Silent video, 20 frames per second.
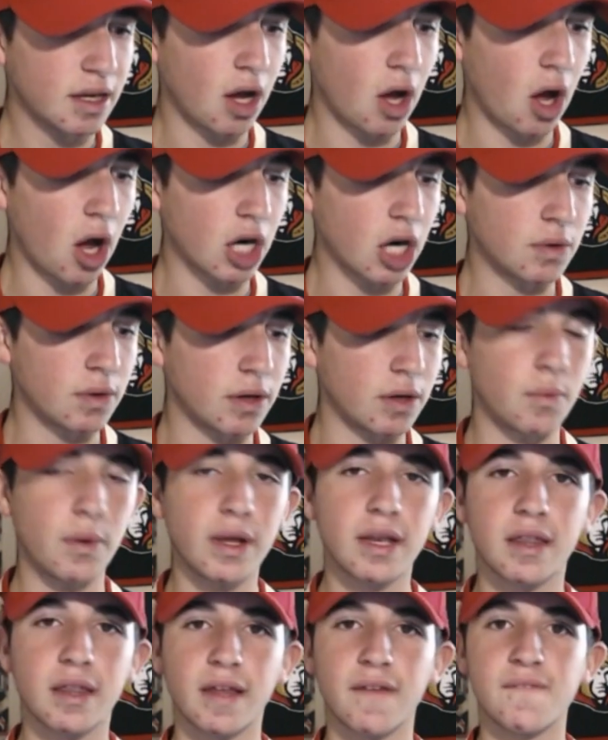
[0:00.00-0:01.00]
Ottawa
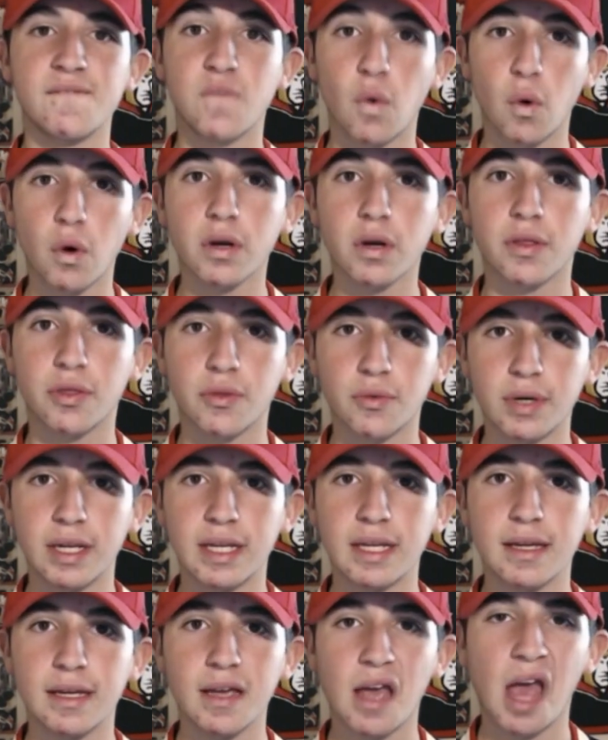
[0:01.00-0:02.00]
wins it 4 to
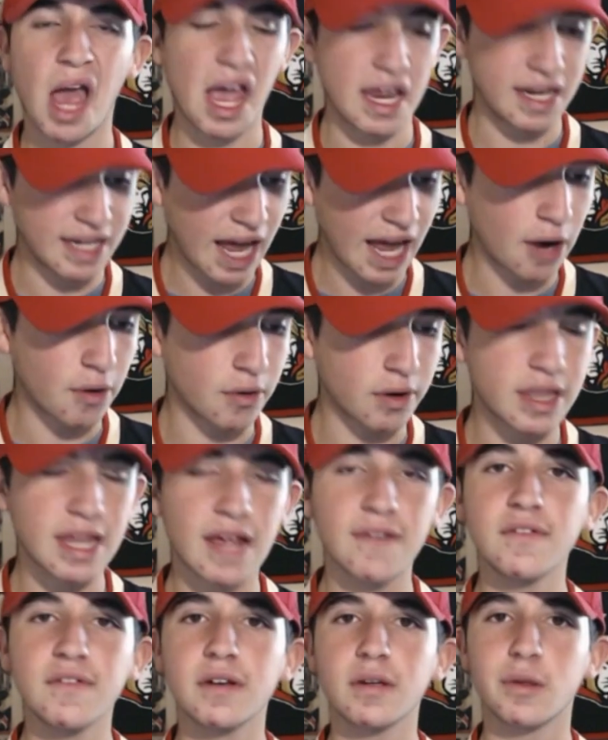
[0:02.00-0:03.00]
3 and now are
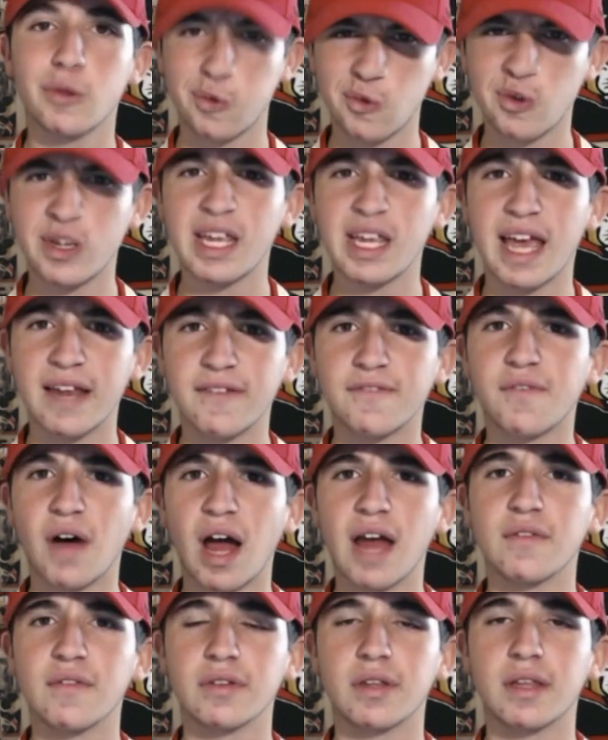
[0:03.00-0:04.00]
7 3 and
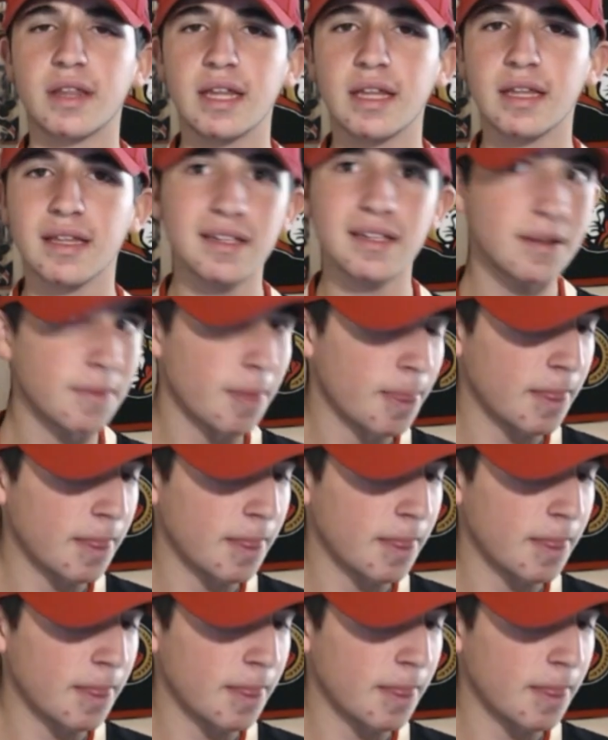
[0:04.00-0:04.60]
5 on the season.